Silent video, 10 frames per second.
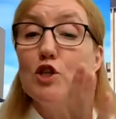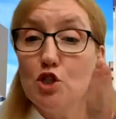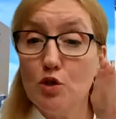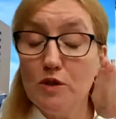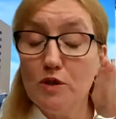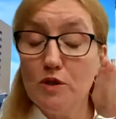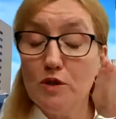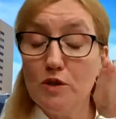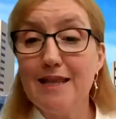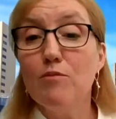for the
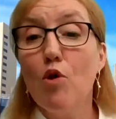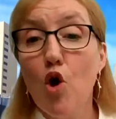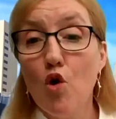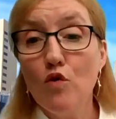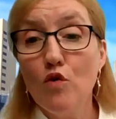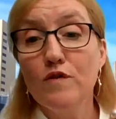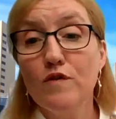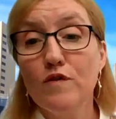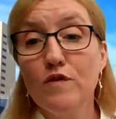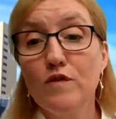students to take them
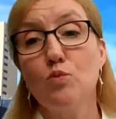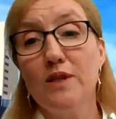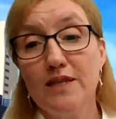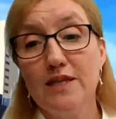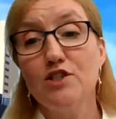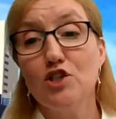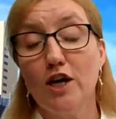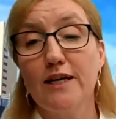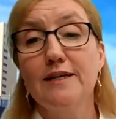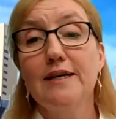overseas within
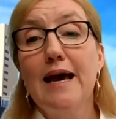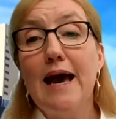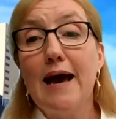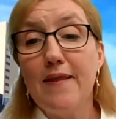China.